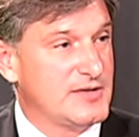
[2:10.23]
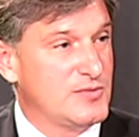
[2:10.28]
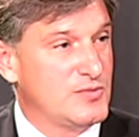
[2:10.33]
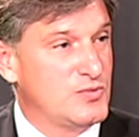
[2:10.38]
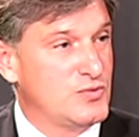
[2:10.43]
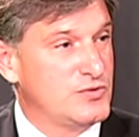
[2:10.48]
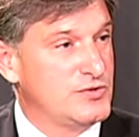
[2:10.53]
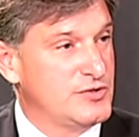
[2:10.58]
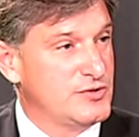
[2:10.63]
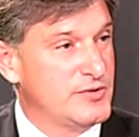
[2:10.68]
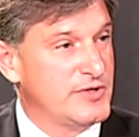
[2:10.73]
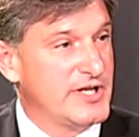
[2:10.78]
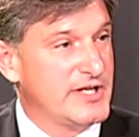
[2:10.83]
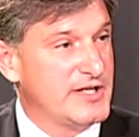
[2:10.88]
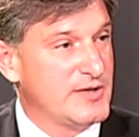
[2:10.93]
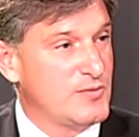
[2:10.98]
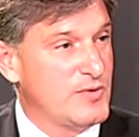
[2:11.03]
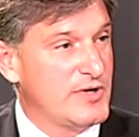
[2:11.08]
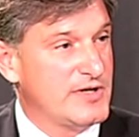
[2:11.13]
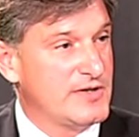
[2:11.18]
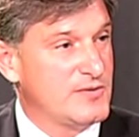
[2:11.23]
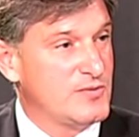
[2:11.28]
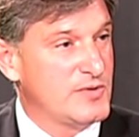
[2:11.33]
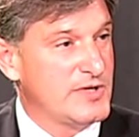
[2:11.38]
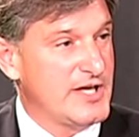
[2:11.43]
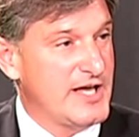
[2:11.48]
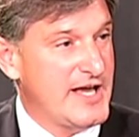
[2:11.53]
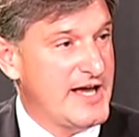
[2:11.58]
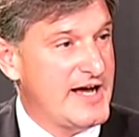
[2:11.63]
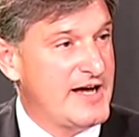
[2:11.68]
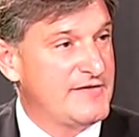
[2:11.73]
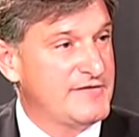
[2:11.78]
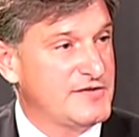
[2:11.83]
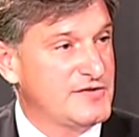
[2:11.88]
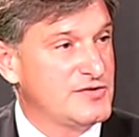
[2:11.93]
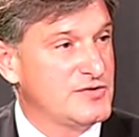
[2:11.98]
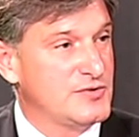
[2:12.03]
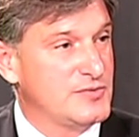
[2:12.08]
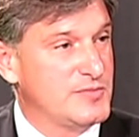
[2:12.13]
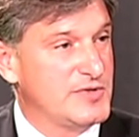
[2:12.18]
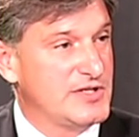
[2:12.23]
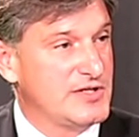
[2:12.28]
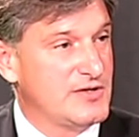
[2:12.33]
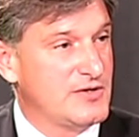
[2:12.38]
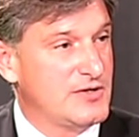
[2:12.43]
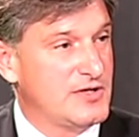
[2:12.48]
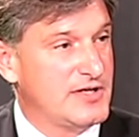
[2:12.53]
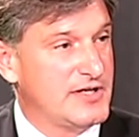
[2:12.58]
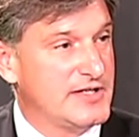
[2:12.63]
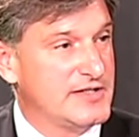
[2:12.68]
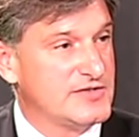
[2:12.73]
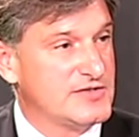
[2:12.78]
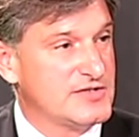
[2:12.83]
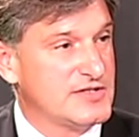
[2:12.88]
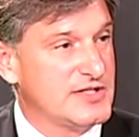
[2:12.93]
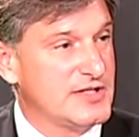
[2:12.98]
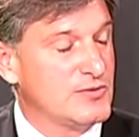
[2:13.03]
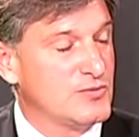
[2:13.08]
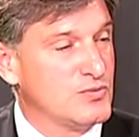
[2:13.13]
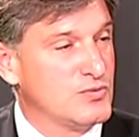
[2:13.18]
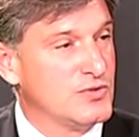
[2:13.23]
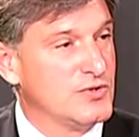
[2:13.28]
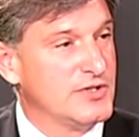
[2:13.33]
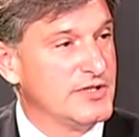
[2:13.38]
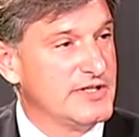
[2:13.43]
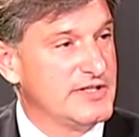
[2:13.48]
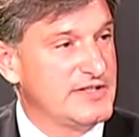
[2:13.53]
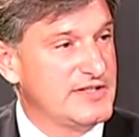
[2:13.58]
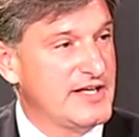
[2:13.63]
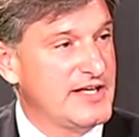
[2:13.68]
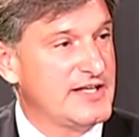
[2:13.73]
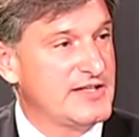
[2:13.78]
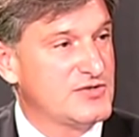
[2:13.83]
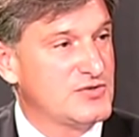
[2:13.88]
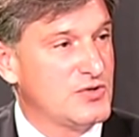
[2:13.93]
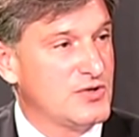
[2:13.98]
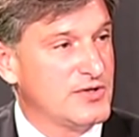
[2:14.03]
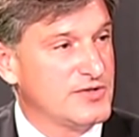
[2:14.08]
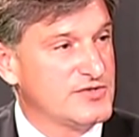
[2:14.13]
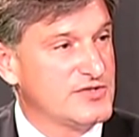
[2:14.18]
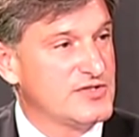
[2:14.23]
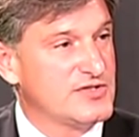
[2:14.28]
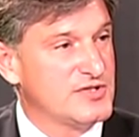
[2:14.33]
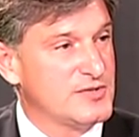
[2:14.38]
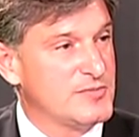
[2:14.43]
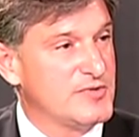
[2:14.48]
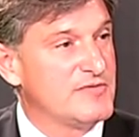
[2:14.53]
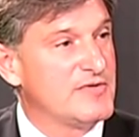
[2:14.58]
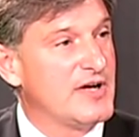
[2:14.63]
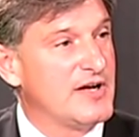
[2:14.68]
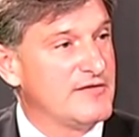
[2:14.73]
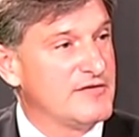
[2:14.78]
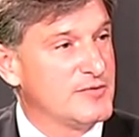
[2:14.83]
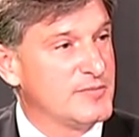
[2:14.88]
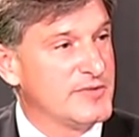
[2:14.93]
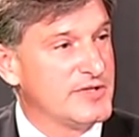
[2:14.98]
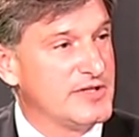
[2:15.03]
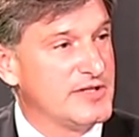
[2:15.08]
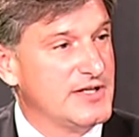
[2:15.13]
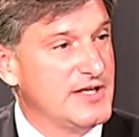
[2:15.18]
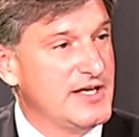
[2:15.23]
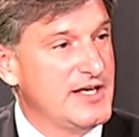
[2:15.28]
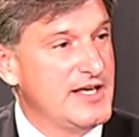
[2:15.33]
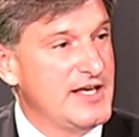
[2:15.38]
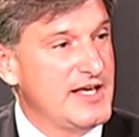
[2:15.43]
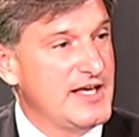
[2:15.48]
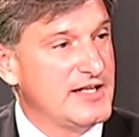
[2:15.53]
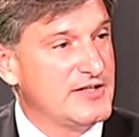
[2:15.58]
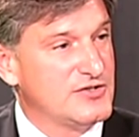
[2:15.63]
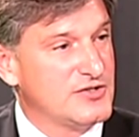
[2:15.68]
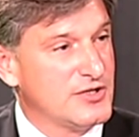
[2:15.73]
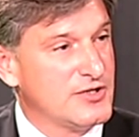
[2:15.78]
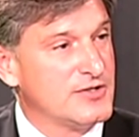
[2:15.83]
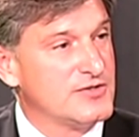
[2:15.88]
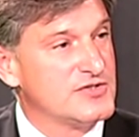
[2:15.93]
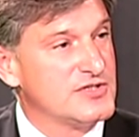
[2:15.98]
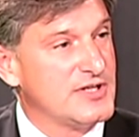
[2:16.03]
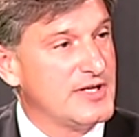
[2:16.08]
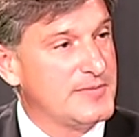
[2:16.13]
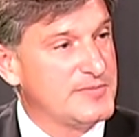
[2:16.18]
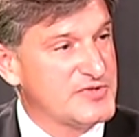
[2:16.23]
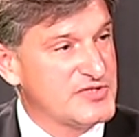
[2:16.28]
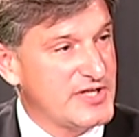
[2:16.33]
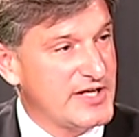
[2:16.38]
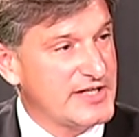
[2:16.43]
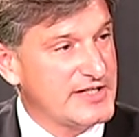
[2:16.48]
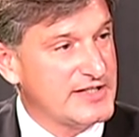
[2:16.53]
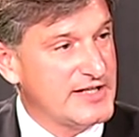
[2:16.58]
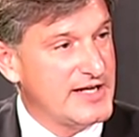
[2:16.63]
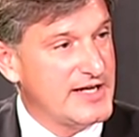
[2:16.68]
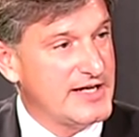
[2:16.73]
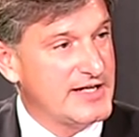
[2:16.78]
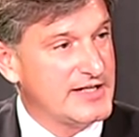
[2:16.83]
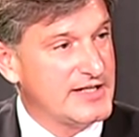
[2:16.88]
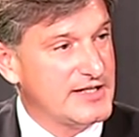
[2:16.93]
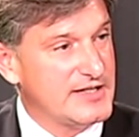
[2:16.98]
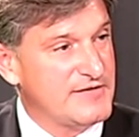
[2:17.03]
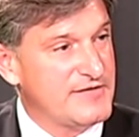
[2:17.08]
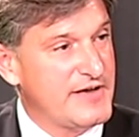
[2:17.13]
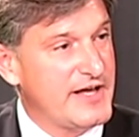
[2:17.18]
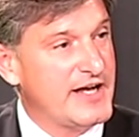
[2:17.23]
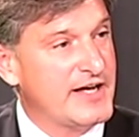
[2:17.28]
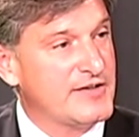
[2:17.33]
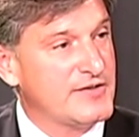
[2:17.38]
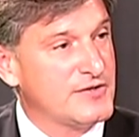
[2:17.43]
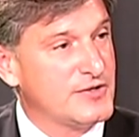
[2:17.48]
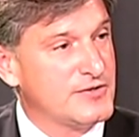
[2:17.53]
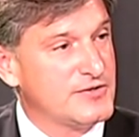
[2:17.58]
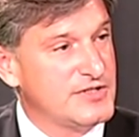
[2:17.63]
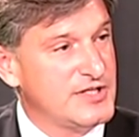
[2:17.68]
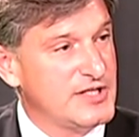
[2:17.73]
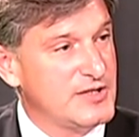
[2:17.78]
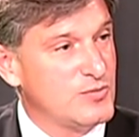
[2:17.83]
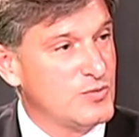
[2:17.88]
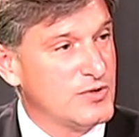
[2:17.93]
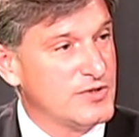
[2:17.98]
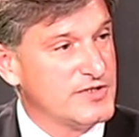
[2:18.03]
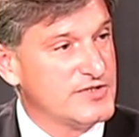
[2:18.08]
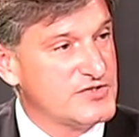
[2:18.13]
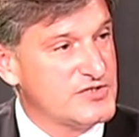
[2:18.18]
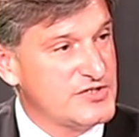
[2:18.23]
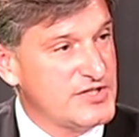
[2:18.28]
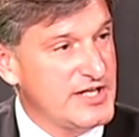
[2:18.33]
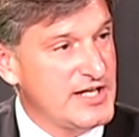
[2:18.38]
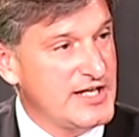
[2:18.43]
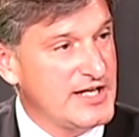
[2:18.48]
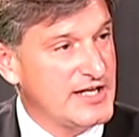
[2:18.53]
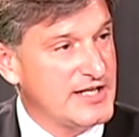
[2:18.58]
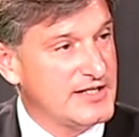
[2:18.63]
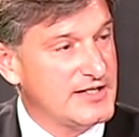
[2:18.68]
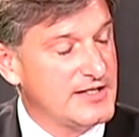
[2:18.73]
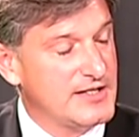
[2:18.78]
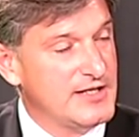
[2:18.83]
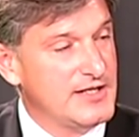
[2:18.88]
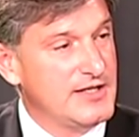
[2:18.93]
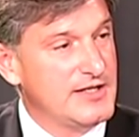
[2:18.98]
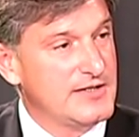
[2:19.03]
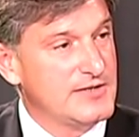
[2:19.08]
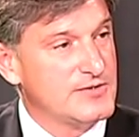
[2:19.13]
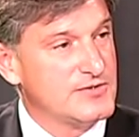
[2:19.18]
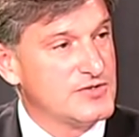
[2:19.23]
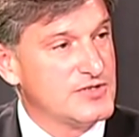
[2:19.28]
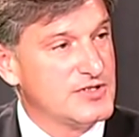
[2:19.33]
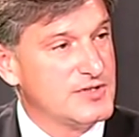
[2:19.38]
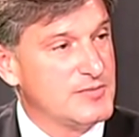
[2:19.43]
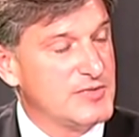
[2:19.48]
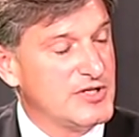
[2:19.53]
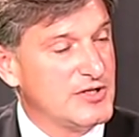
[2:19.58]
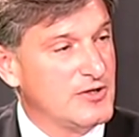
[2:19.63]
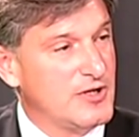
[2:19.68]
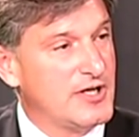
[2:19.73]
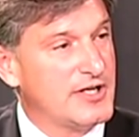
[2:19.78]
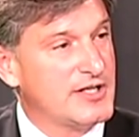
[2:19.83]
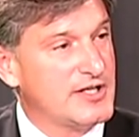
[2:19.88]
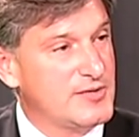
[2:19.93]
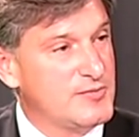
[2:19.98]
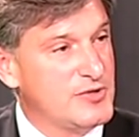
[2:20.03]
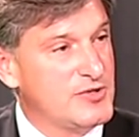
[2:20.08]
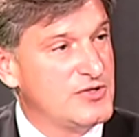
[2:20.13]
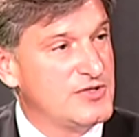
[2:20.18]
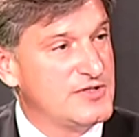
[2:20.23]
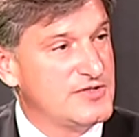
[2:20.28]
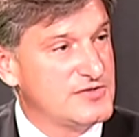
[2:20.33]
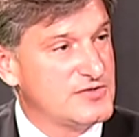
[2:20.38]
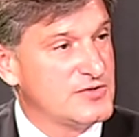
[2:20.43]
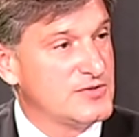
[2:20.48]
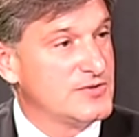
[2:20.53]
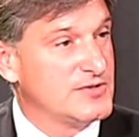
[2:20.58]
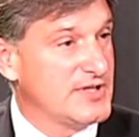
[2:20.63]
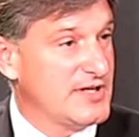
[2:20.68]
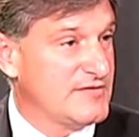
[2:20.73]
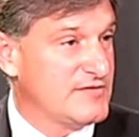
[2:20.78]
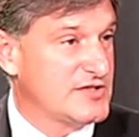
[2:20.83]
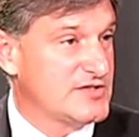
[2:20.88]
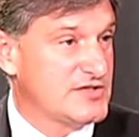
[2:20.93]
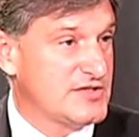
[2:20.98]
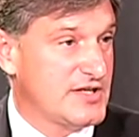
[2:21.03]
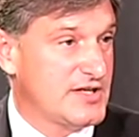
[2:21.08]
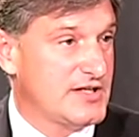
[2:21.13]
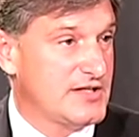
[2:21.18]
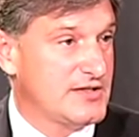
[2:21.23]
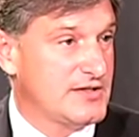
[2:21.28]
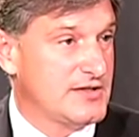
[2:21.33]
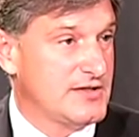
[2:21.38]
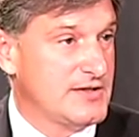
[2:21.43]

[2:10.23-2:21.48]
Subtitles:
we'll do it any way that we have to, because it really takes our system of government and turns it upside down. And if Act 13 were to stand, there's going to be a lot of communities that are devastated.